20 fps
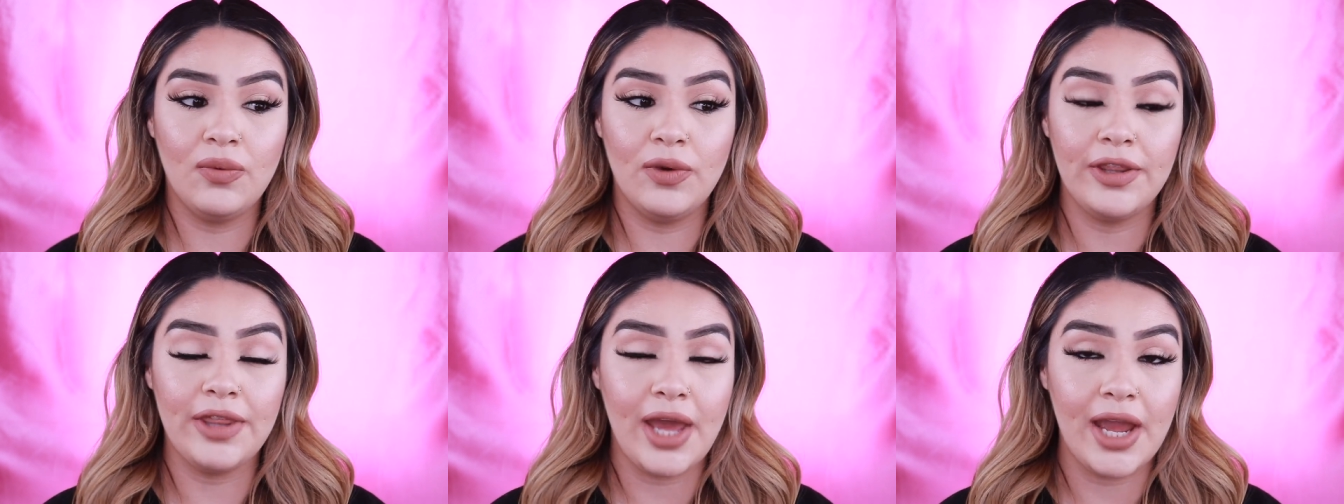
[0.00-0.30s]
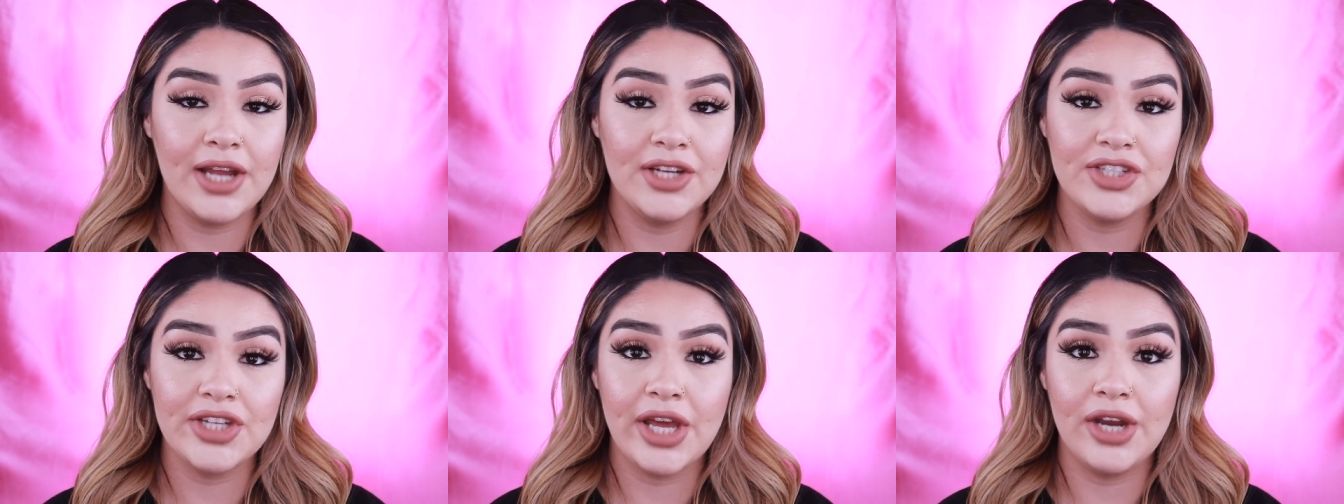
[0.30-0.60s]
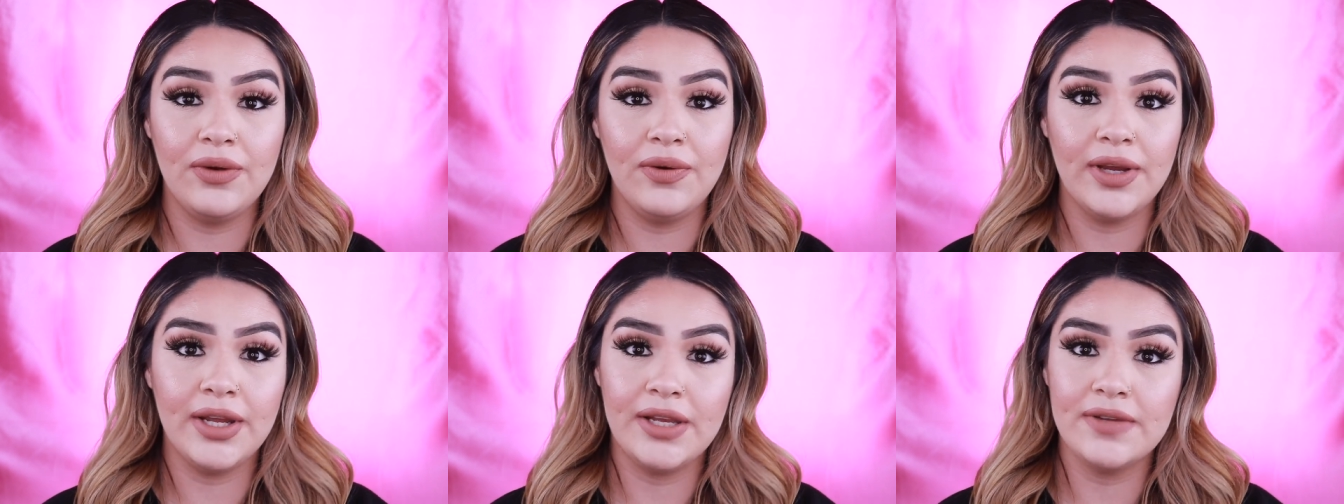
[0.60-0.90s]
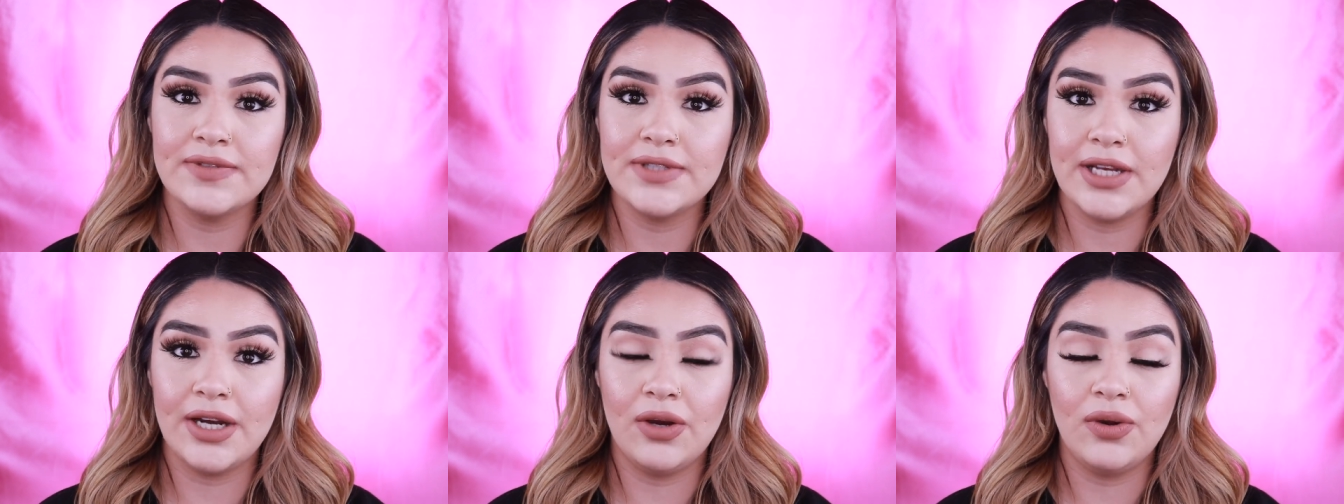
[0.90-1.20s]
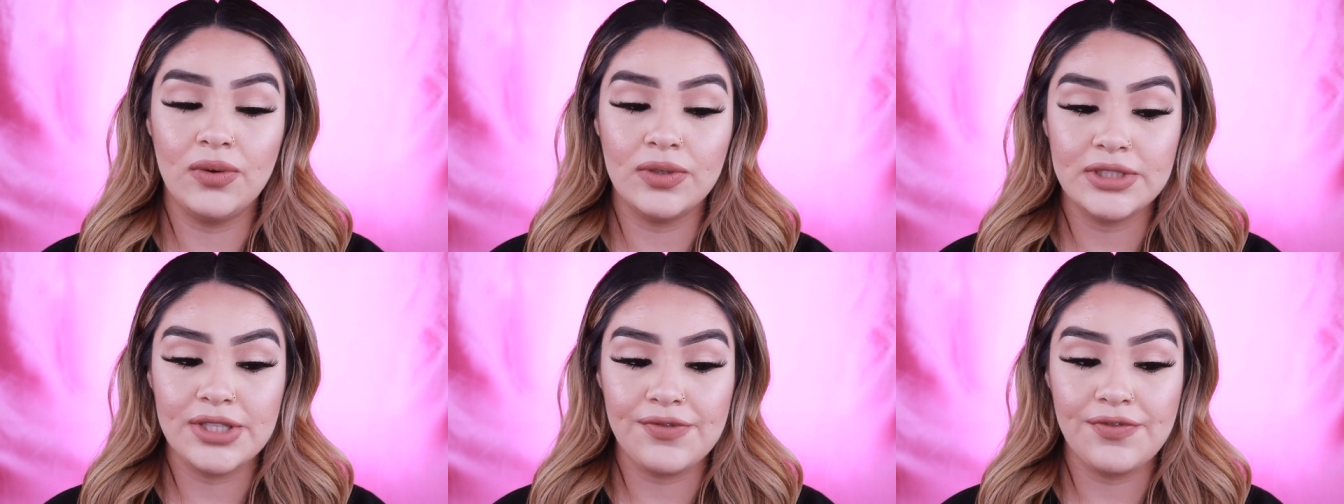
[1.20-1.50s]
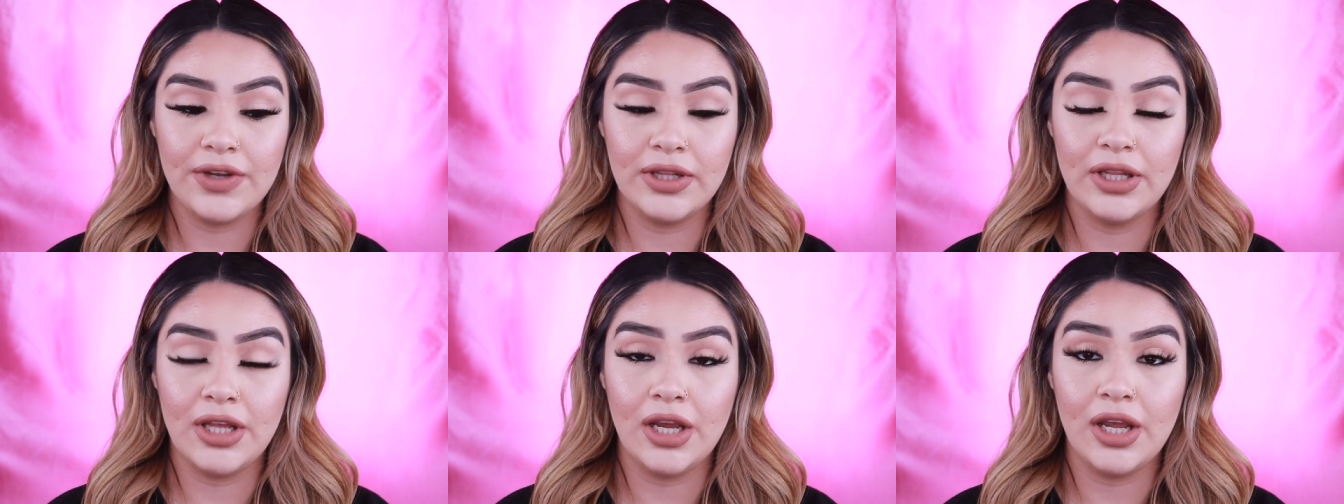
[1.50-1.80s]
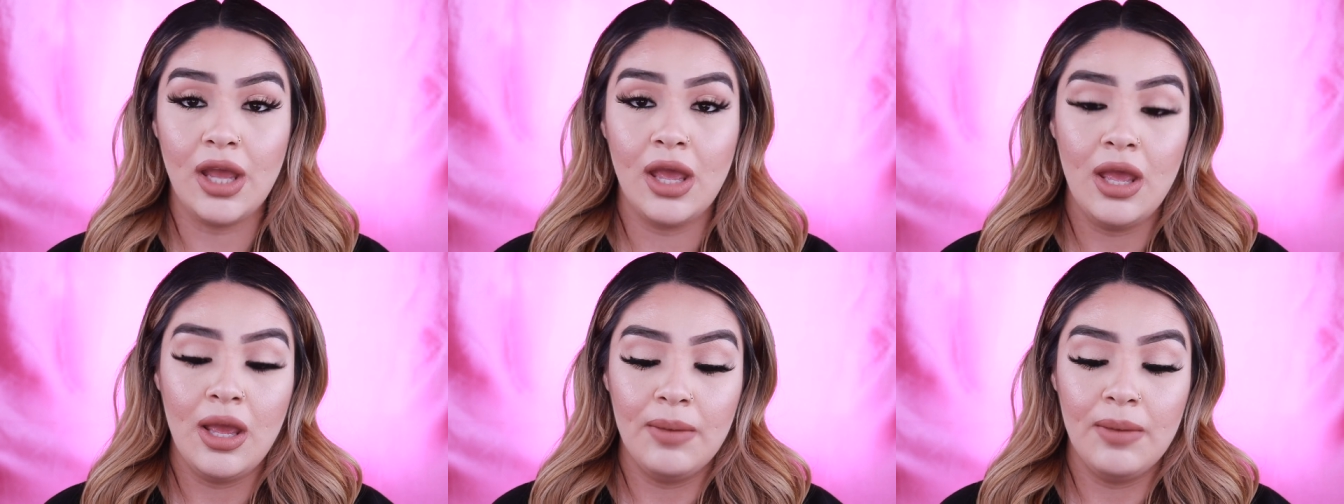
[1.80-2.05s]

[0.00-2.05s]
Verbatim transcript: With eyeshadow, it gives it a whole different look.